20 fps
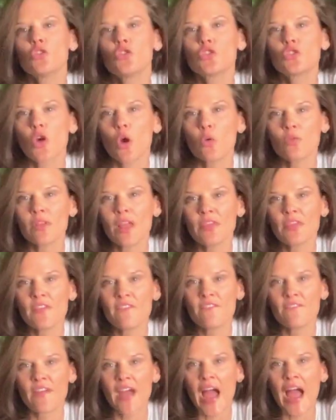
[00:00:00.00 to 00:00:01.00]
Don't let
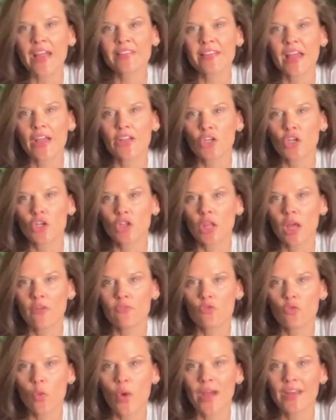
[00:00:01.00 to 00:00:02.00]
the fact that your
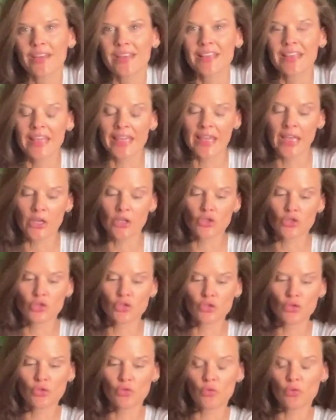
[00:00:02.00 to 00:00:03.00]
loved one can't
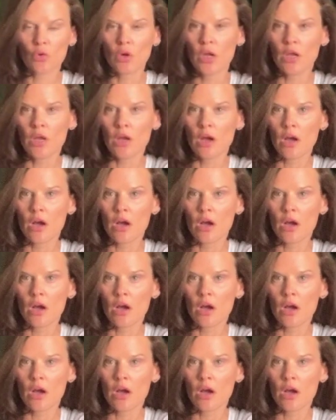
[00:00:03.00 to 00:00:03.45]
do